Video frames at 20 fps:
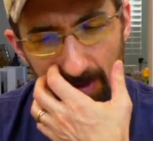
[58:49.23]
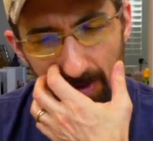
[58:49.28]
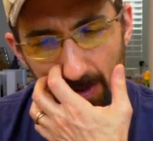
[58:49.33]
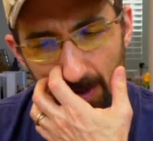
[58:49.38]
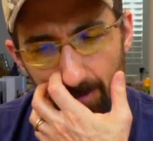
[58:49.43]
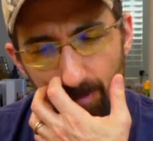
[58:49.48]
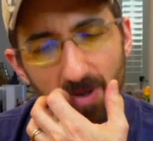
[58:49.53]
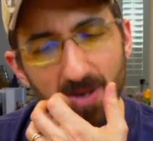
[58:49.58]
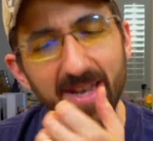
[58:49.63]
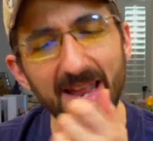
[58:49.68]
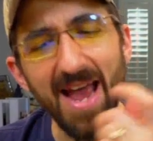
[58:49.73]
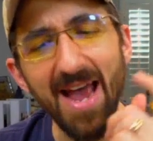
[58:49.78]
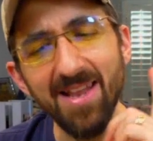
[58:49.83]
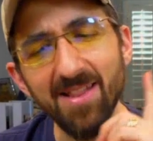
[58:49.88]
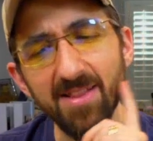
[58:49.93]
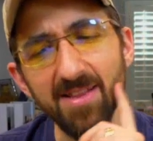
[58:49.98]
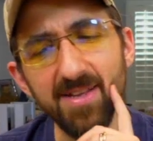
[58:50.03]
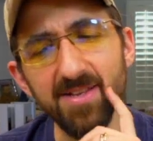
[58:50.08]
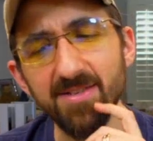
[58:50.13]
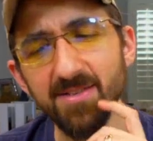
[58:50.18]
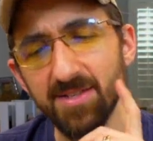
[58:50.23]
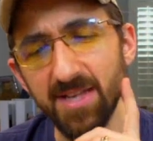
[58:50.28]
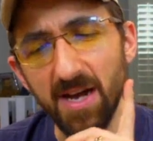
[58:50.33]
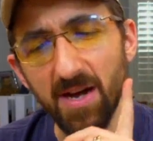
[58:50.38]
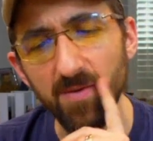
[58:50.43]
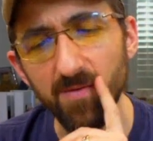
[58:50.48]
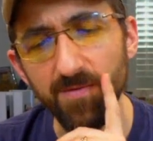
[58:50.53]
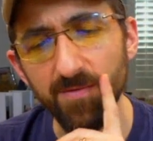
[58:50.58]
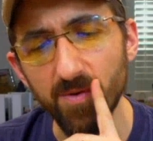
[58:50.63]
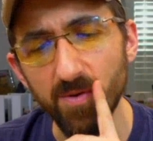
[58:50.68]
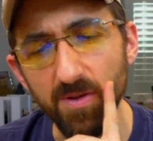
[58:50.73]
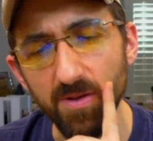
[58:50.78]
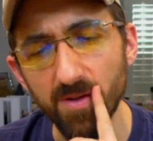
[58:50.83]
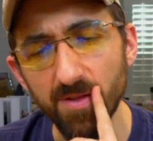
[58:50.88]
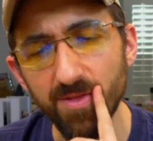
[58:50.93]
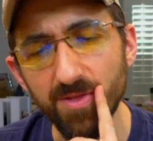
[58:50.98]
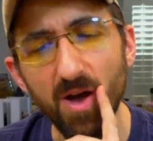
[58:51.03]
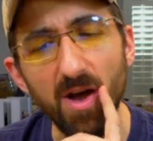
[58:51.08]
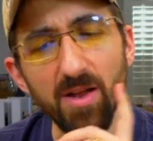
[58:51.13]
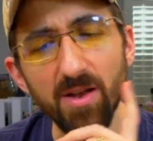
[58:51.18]
But Atlas, doubtful,
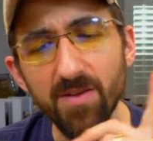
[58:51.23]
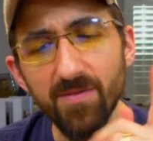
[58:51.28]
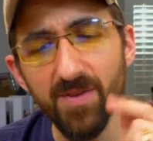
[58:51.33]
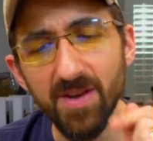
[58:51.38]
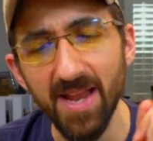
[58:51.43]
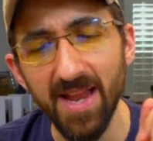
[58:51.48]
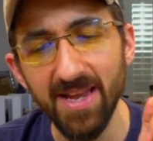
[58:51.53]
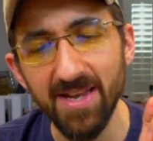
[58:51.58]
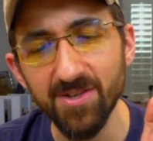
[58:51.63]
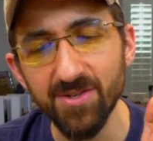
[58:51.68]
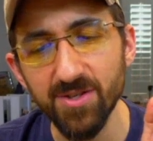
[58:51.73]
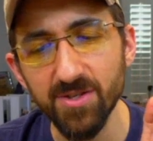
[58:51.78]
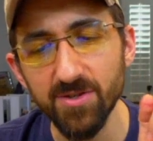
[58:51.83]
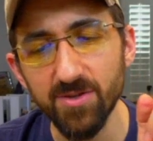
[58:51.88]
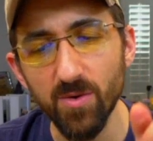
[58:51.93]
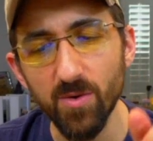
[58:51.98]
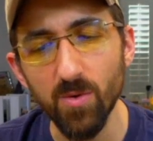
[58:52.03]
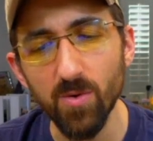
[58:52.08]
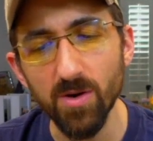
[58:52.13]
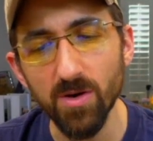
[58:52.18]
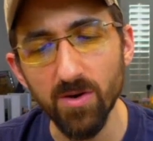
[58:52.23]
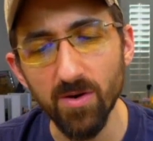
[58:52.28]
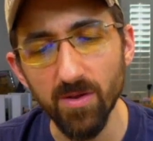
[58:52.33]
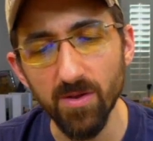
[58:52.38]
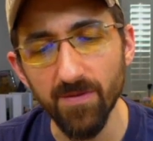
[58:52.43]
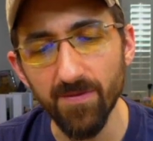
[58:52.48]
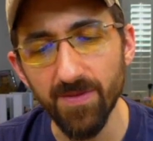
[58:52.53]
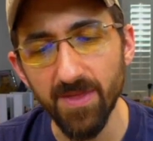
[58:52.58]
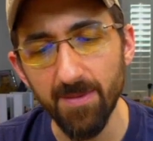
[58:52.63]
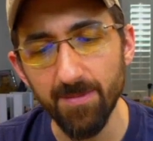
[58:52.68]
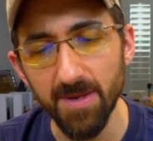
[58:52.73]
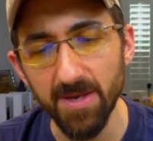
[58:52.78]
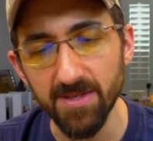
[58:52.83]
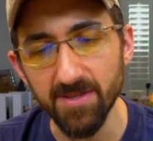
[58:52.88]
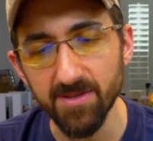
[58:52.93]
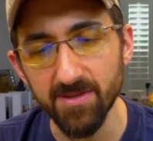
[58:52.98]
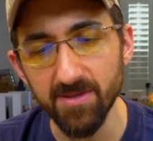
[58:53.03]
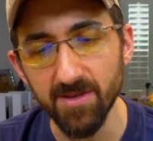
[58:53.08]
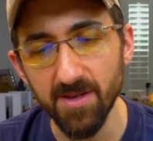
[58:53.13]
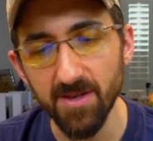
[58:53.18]
thought of an ancient oracle of
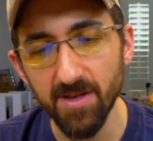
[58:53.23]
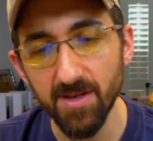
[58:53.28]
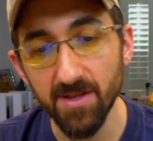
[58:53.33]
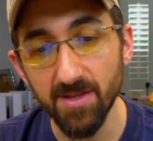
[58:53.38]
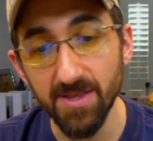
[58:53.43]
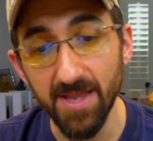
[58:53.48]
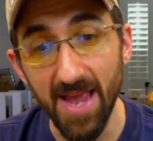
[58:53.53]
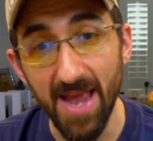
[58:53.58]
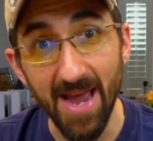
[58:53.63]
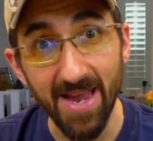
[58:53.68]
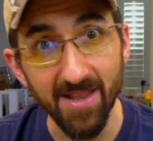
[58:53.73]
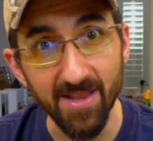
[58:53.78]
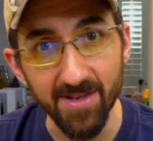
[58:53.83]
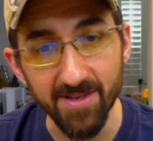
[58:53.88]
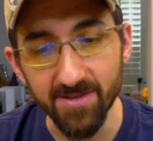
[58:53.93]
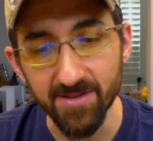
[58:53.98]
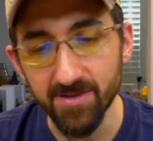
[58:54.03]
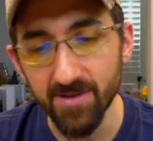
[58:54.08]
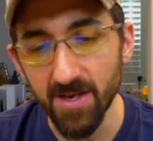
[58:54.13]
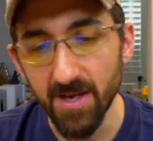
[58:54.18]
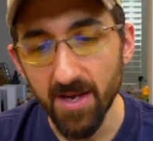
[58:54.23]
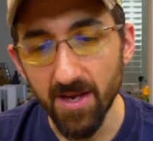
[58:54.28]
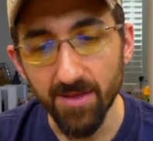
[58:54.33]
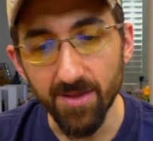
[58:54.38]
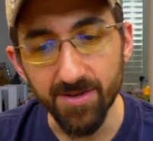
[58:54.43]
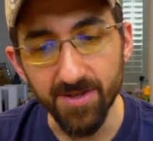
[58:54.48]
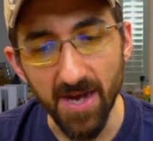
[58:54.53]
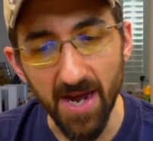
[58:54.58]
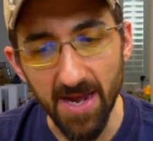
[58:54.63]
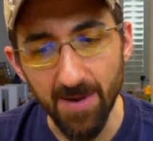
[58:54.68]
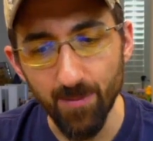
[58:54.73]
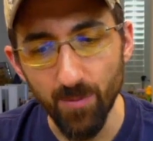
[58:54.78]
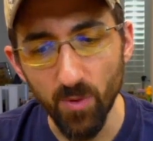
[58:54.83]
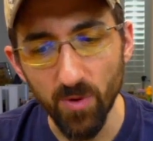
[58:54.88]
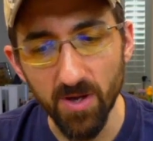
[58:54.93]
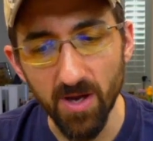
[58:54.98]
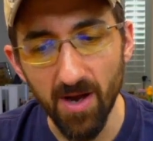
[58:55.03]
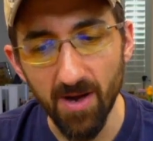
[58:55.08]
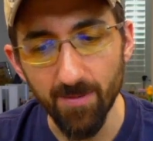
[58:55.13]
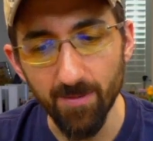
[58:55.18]
Themis. Atlas, the time will
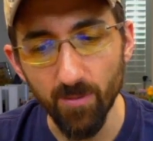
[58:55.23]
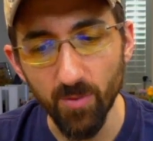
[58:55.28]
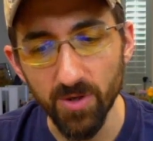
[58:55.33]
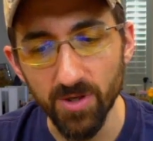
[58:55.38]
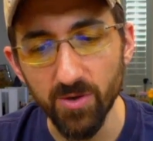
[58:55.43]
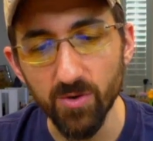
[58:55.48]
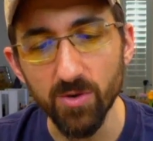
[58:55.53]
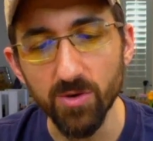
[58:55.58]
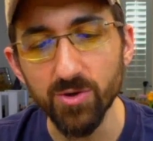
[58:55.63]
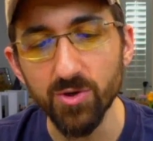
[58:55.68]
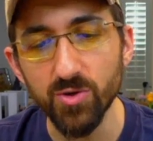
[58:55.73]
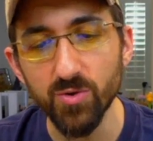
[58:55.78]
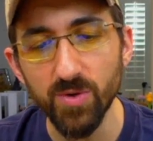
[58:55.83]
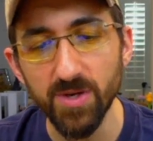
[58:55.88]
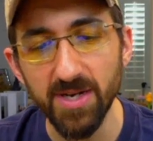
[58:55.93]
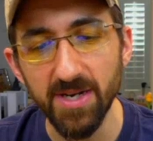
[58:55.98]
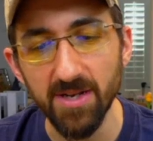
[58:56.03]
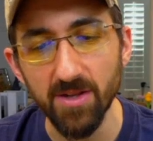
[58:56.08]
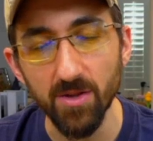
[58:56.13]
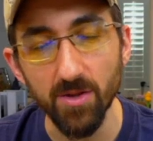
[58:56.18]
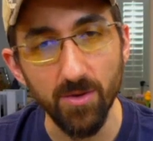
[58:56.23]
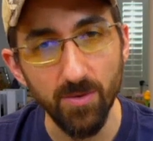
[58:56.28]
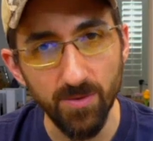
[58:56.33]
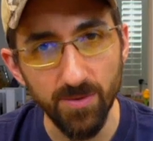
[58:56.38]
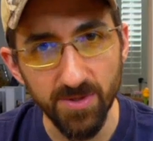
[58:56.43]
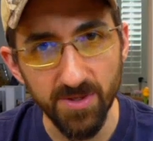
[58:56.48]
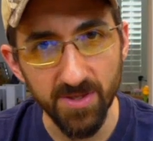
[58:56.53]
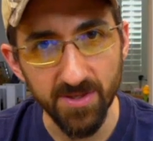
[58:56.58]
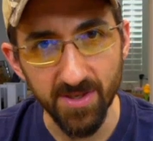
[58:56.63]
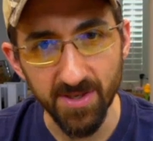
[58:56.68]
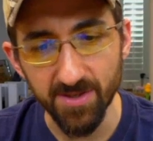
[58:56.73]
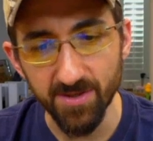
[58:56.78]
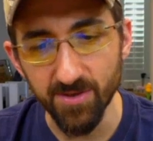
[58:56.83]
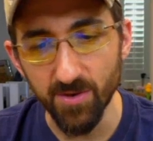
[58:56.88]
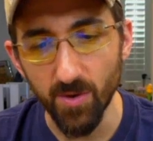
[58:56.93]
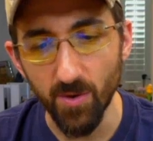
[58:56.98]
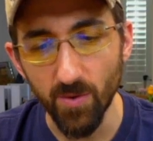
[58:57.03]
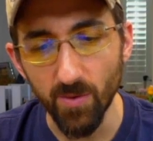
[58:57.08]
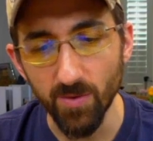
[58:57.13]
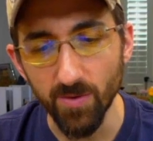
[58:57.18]
come when your tree loses its
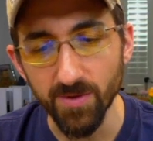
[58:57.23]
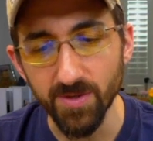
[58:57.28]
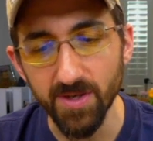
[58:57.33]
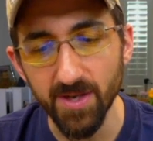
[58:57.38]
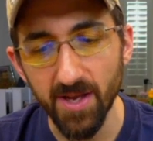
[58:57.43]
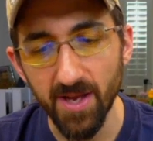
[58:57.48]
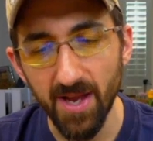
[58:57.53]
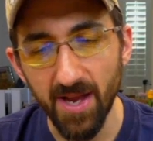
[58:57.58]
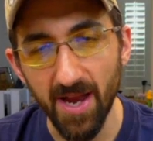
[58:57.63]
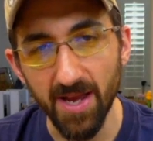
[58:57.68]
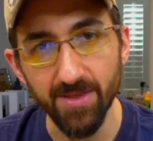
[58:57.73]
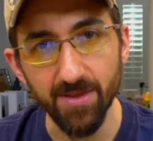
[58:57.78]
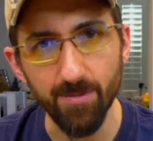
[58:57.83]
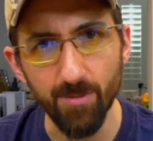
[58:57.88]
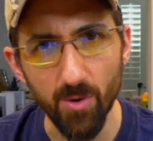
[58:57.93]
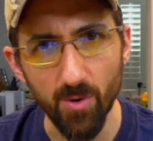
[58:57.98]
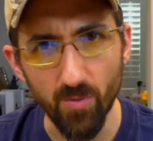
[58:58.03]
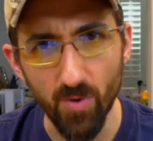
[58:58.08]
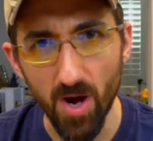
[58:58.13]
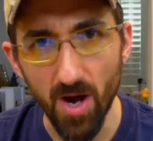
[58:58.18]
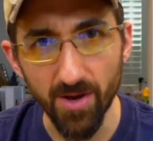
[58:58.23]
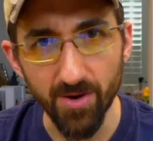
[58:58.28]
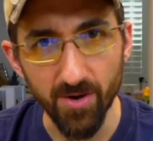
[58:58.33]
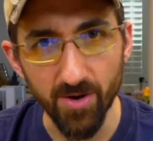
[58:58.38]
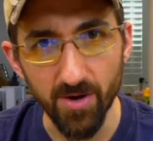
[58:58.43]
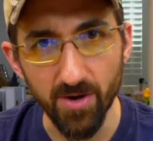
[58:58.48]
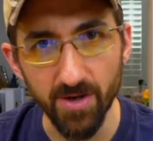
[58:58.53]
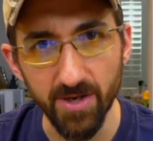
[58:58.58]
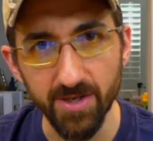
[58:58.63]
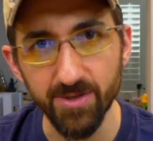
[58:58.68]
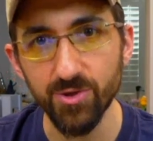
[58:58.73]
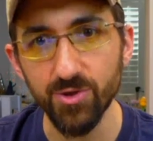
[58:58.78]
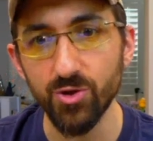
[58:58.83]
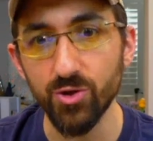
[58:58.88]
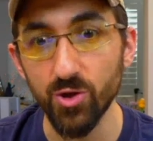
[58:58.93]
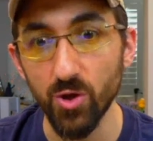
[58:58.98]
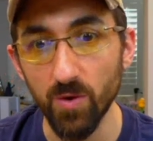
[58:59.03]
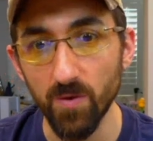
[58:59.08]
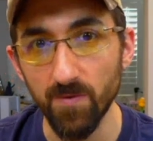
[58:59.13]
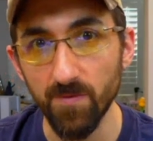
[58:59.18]
gold, and the marauder is
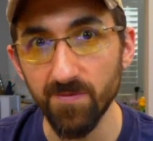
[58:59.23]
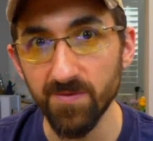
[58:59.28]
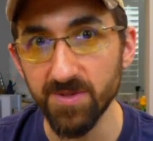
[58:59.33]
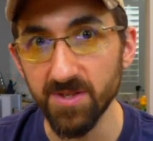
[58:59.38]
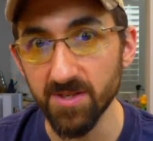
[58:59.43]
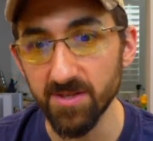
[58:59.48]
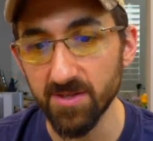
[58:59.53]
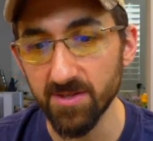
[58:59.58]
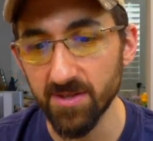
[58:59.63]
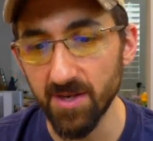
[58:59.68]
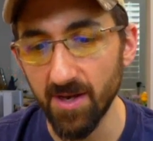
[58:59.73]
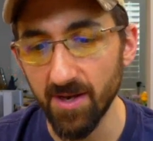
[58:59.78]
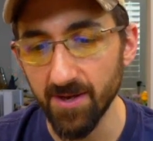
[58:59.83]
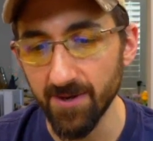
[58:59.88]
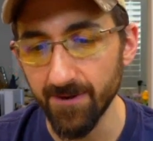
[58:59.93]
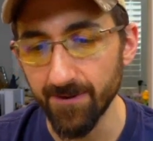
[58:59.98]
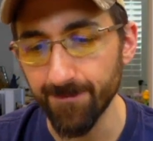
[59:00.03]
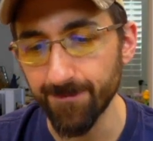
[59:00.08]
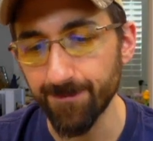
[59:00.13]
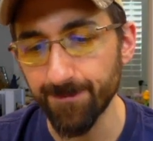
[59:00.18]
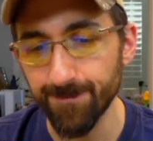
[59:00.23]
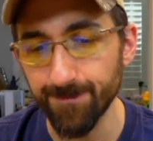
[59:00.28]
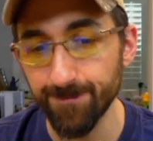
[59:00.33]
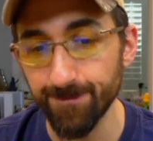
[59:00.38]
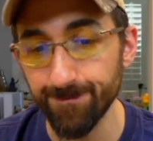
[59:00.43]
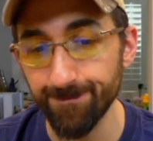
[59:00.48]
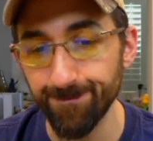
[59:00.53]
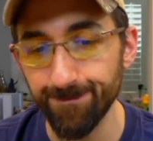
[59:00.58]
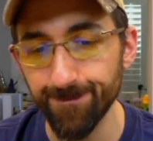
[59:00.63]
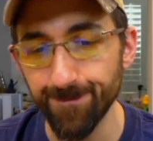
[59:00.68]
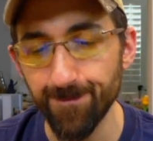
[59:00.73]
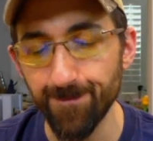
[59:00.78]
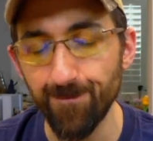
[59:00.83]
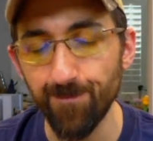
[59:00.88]
Jove's son. Mm.